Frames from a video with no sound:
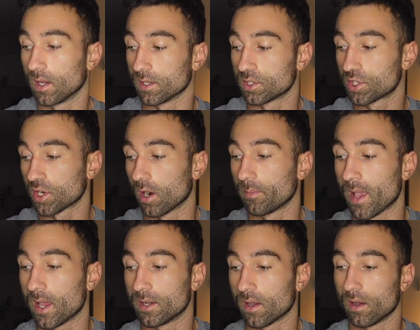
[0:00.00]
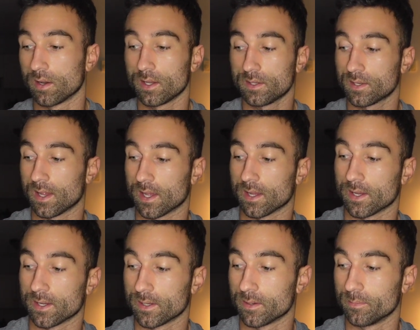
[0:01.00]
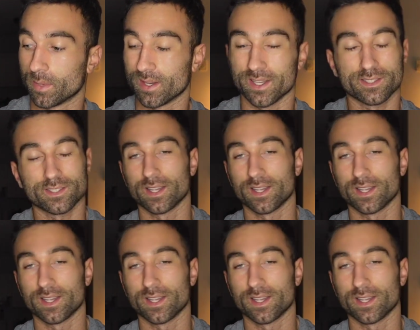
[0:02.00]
a sharp end on it. But it's,